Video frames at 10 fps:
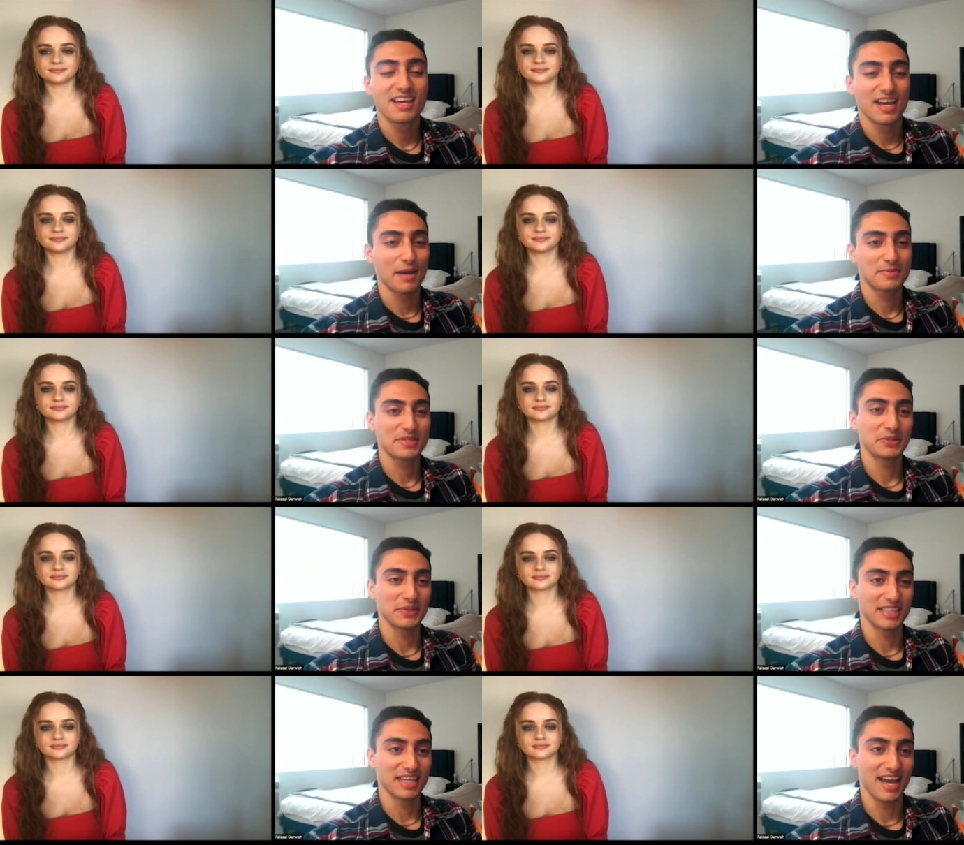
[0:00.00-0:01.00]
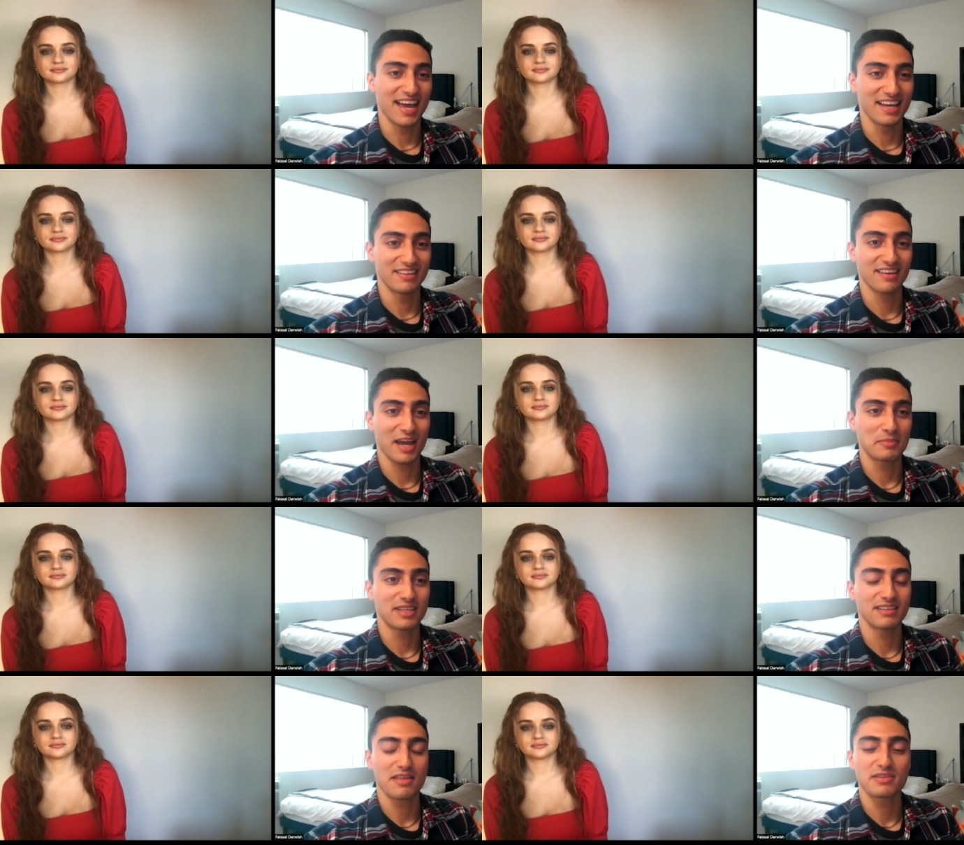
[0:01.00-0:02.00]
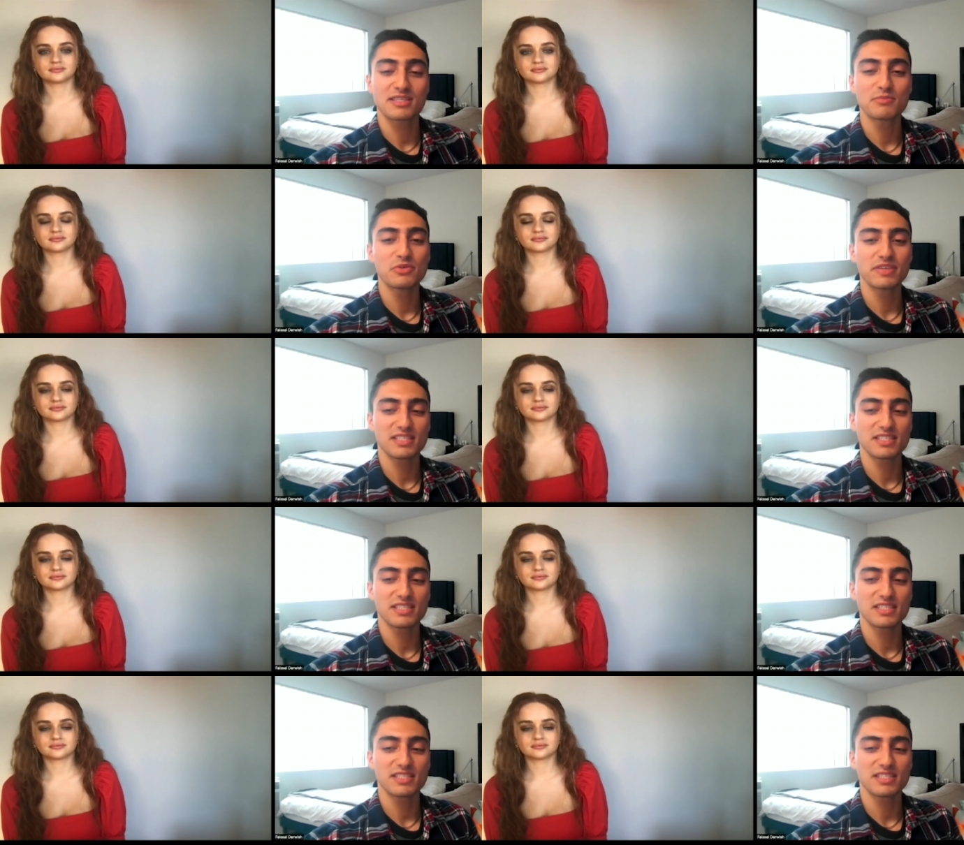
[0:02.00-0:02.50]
Speaker 1: Absolutely. And I mean, this movie